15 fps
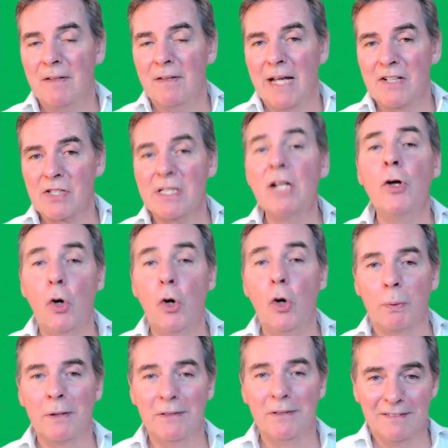there's still
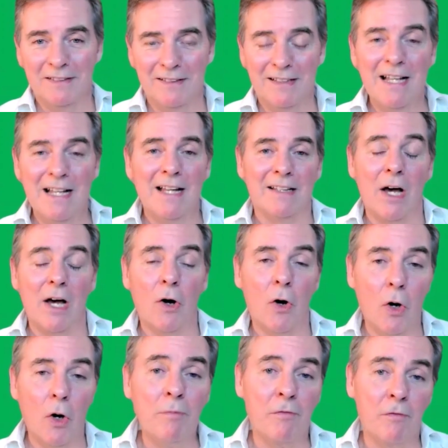hope. There's
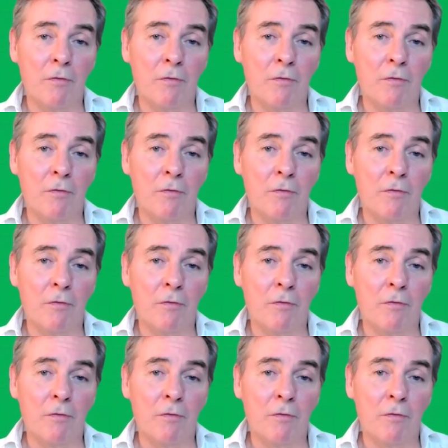hope